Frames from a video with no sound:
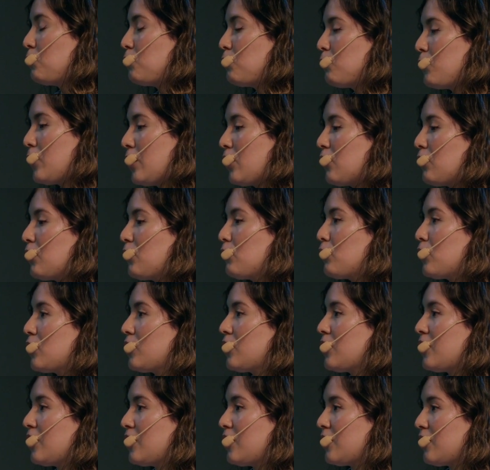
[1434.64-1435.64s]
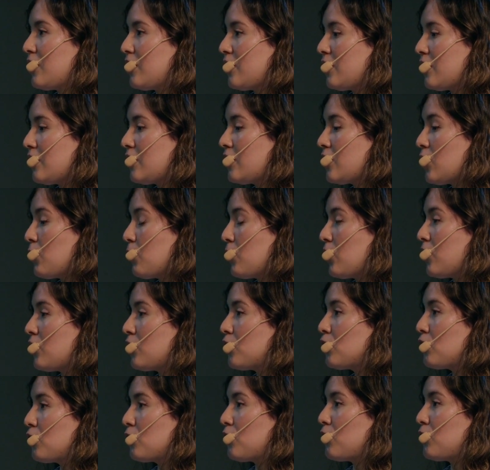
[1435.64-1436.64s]
very, very similar
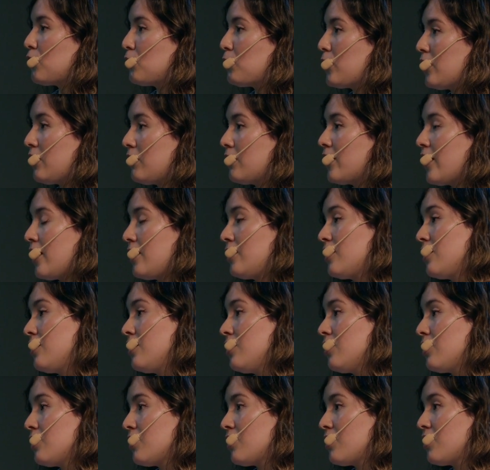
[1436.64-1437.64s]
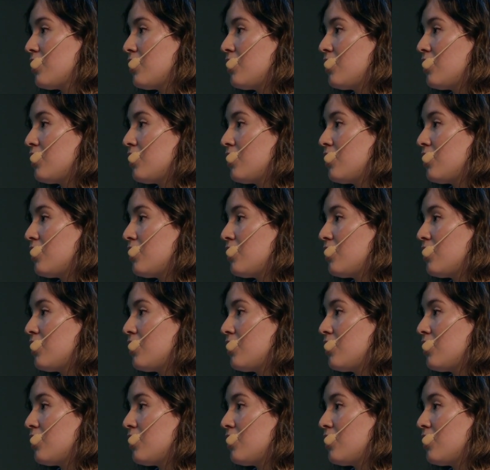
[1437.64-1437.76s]
to the real cases.